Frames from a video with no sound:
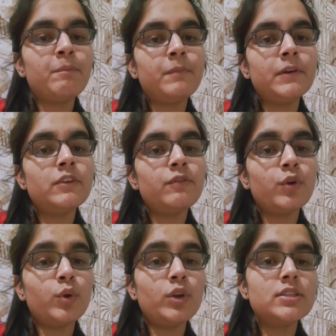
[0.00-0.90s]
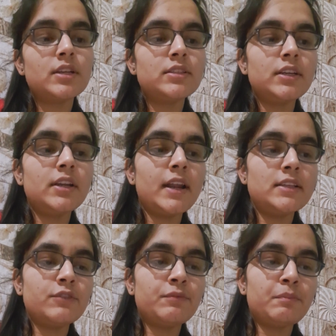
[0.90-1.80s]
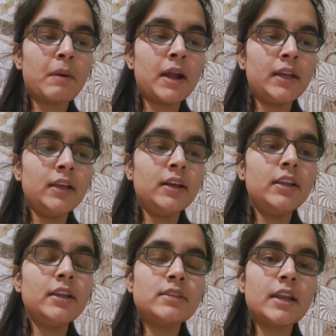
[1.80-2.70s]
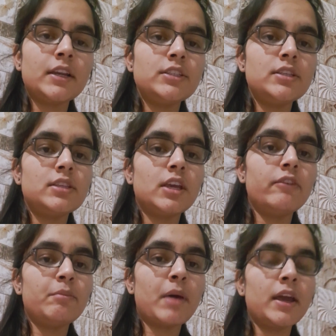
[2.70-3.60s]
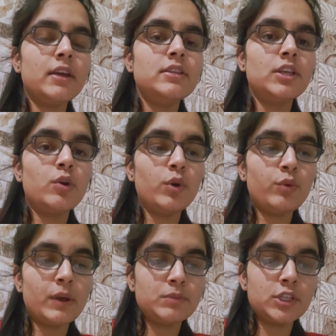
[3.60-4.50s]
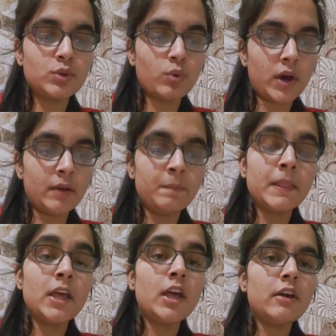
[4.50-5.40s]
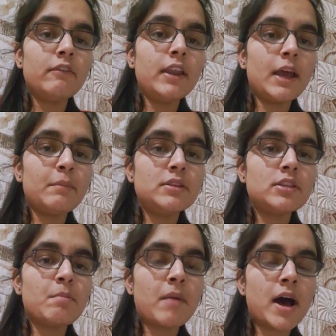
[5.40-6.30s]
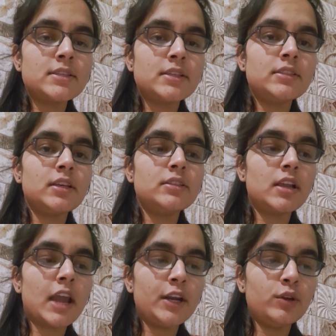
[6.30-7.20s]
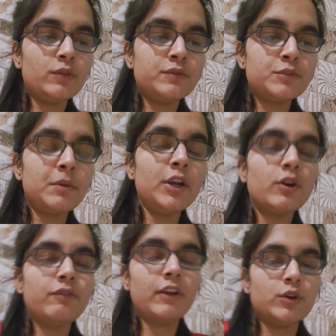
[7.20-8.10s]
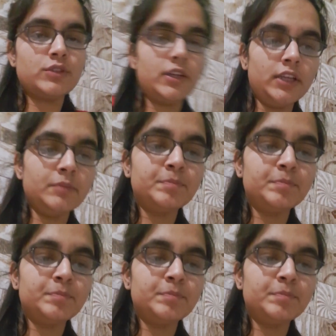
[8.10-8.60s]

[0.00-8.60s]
If the photon is considered as a particle, its energy is given by E is equal to mc square, where m is the mass and c is the light of speed of velocity.